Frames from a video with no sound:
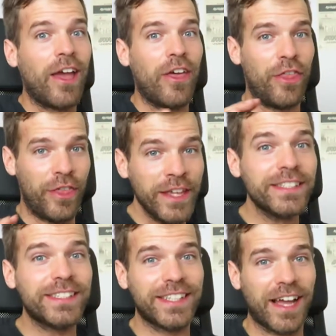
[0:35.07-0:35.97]

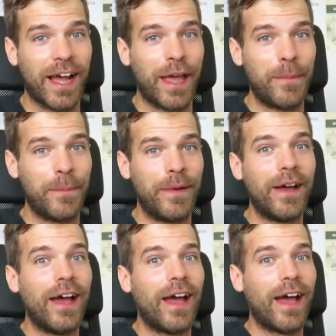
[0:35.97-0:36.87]
This time,
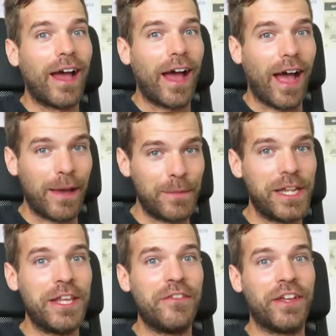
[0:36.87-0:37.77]
I'm
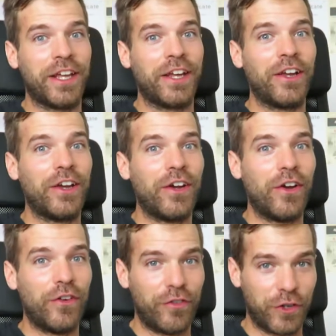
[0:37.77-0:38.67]
leaving
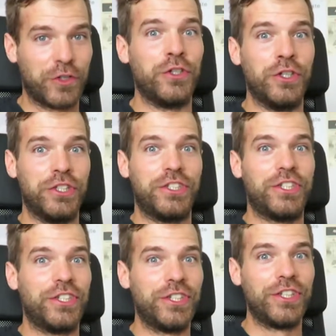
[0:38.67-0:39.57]
for good.
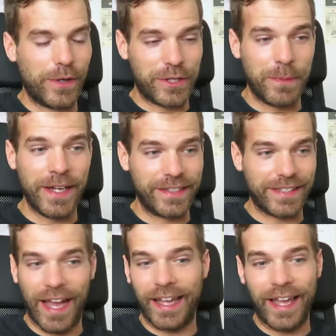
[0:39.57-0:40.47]
Which means
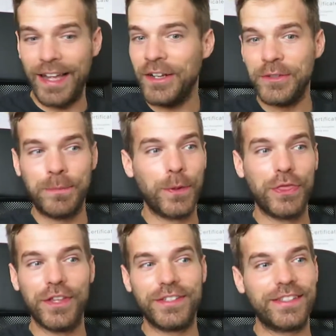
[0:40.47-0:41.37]
I cannot
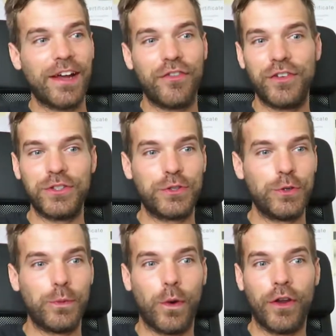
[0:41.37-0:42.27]
put the stuff
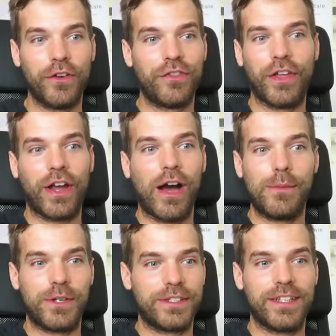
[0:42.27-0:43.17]
into one of the
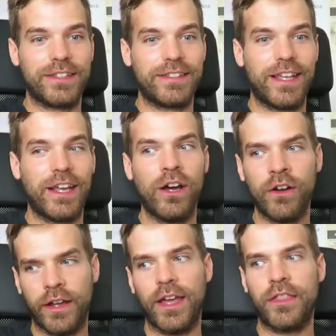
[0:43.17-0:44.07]
cupboards and say,
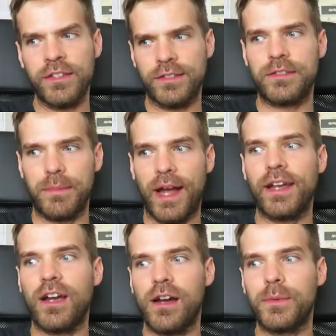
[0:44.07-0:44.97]
okay, this is
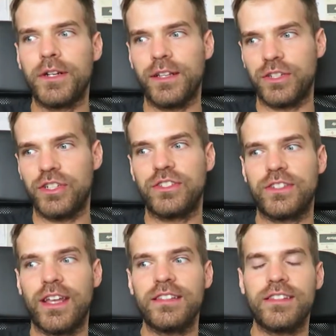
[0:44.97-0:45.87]
my cupboard, it just
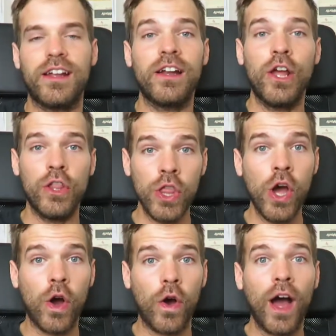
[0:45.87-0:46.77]
stays there.
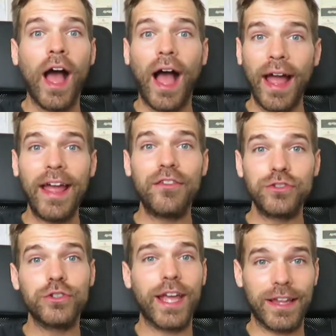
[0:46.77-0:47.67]
No, I have
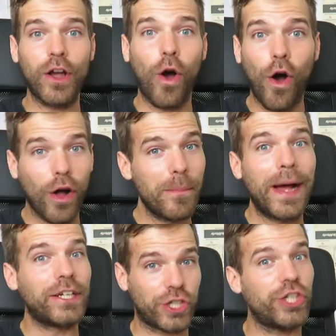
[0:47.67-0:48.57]
to get all
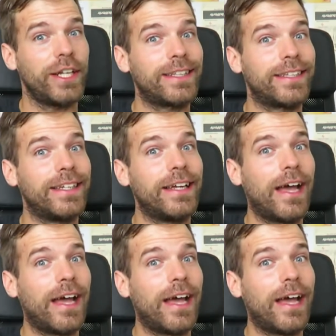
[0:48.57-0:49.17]
my shit